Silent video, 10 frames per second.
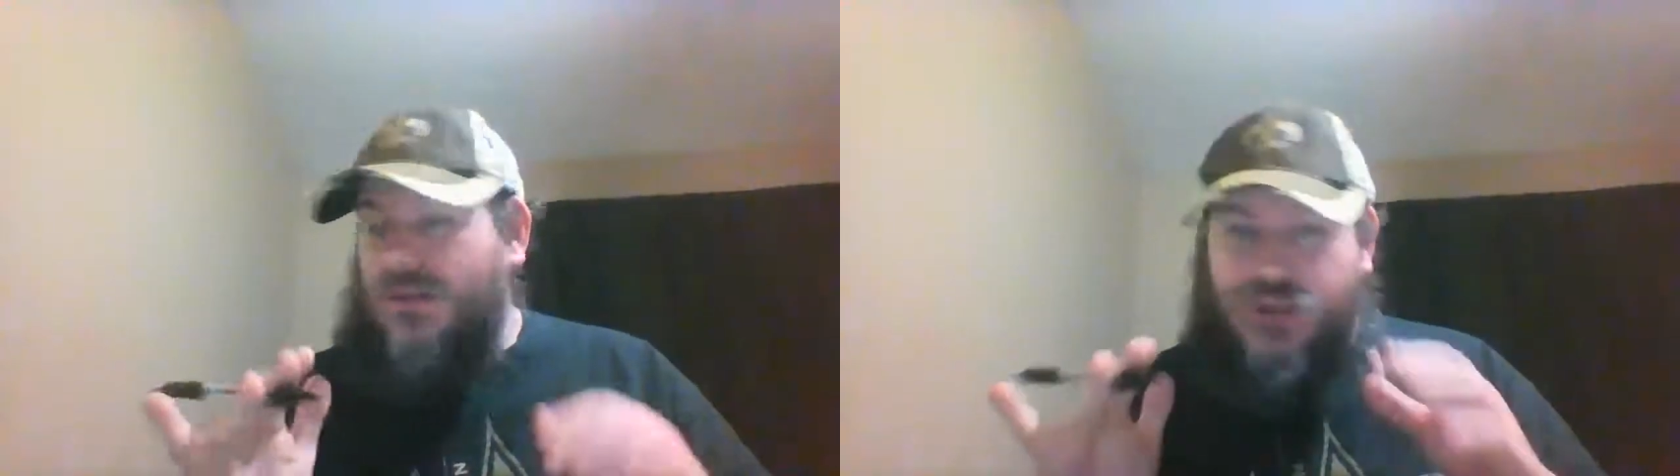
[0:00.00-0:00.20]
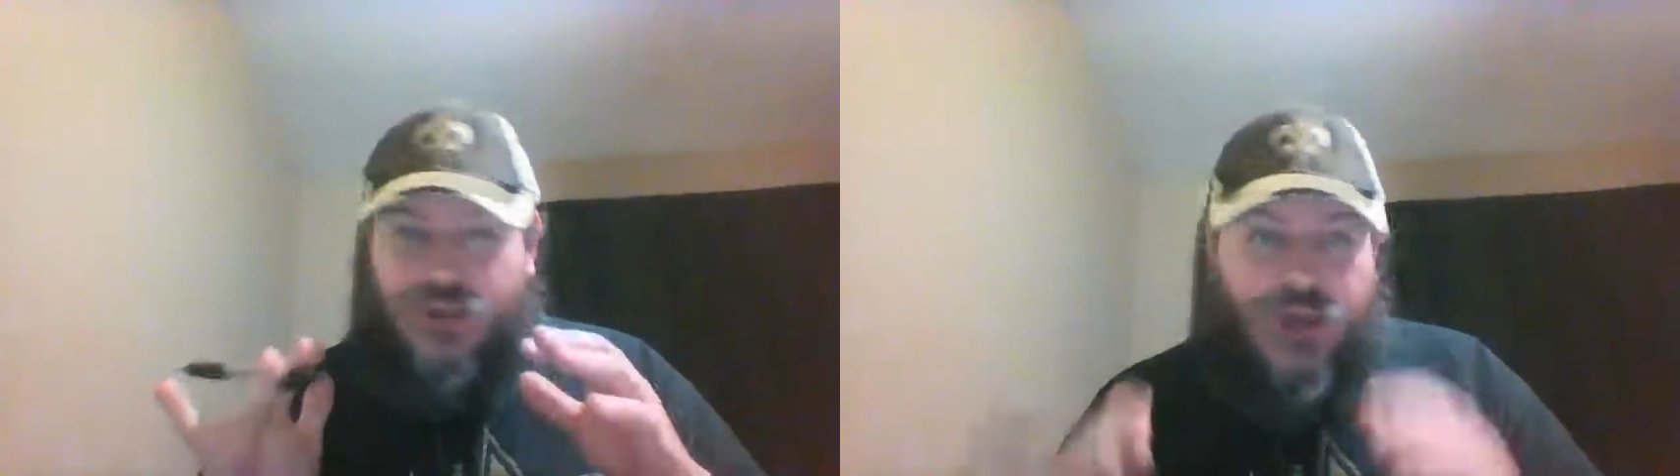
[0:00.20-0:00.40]

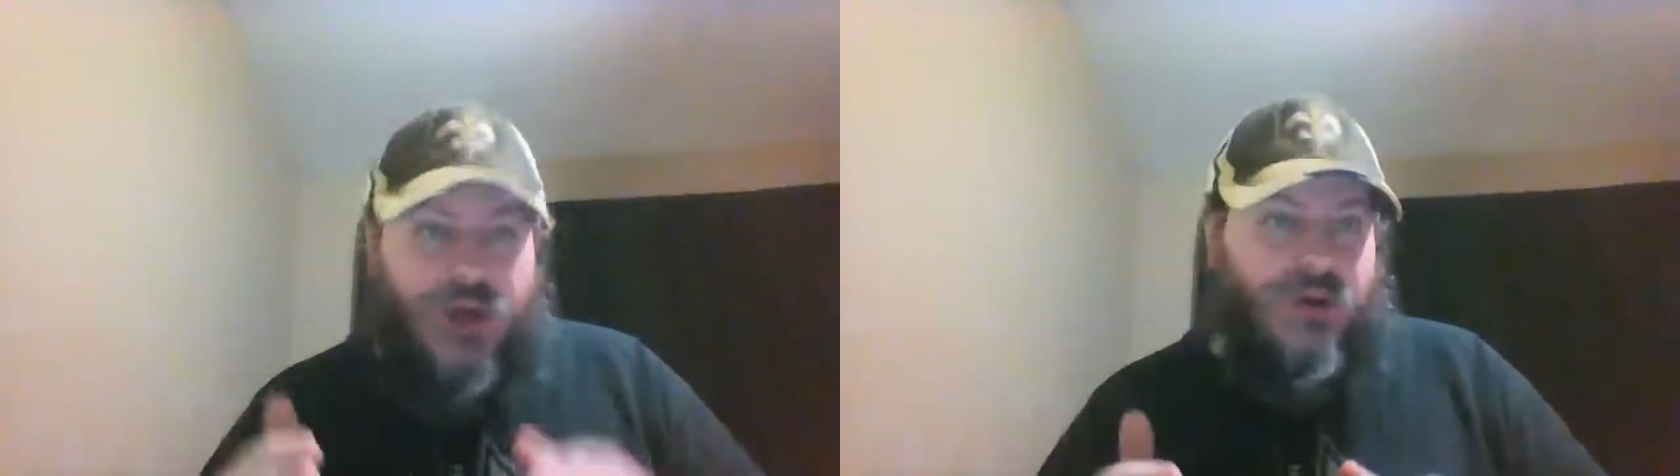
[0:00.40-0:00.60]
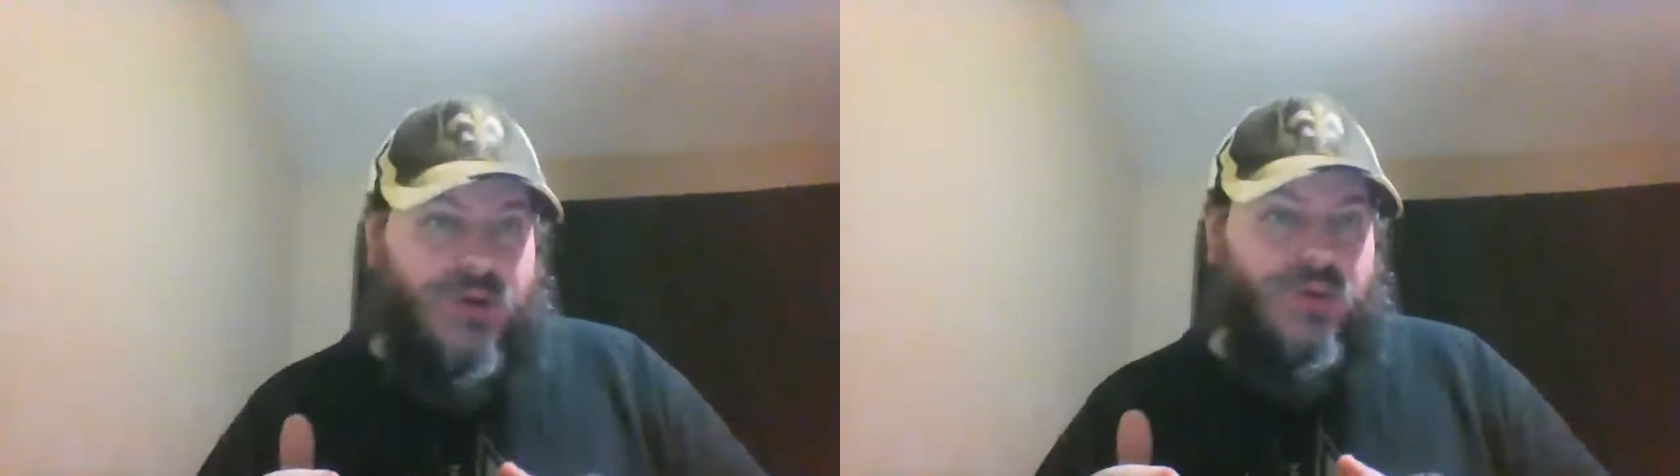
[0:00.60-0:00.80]

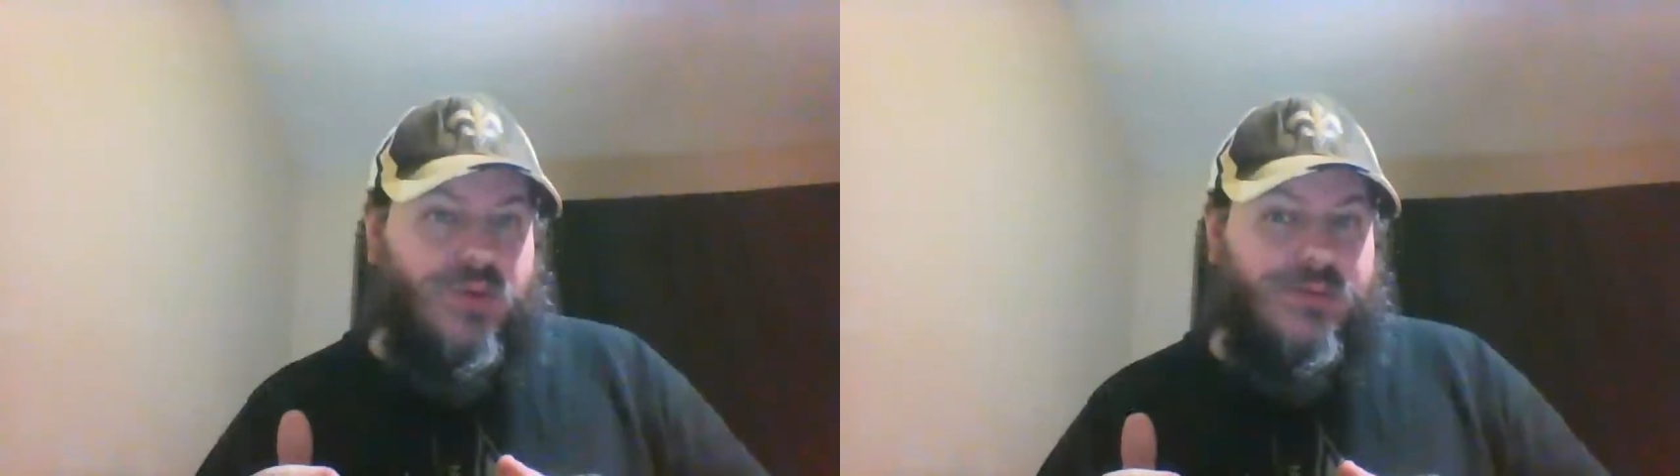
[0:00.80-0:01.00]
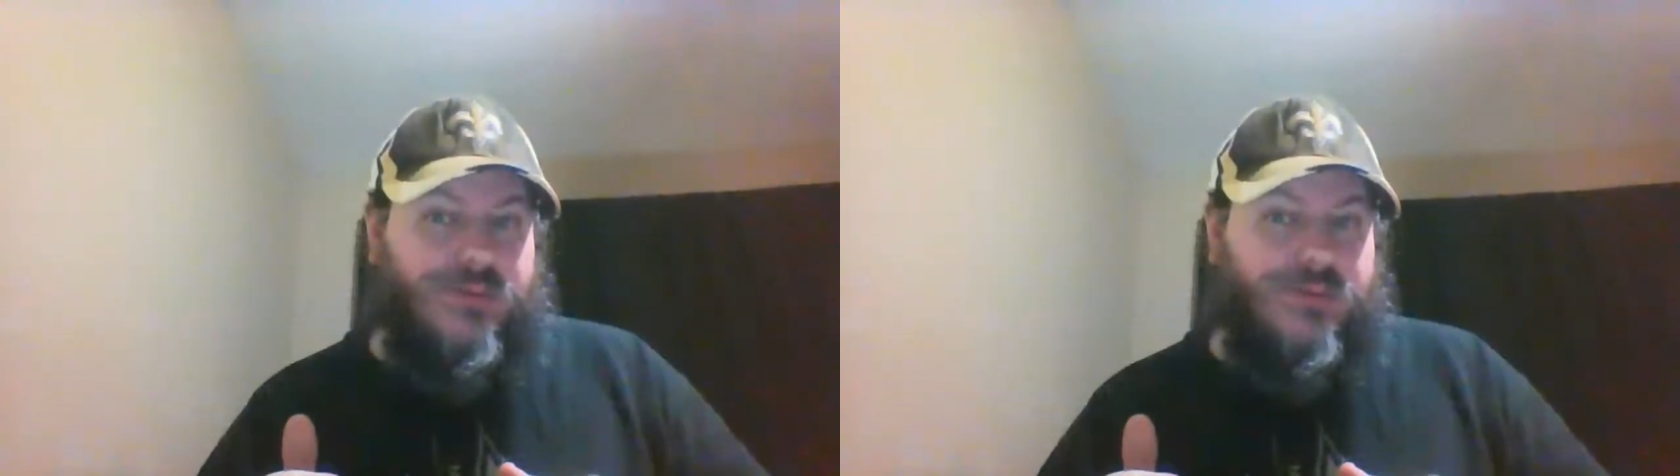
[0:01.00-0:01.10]
show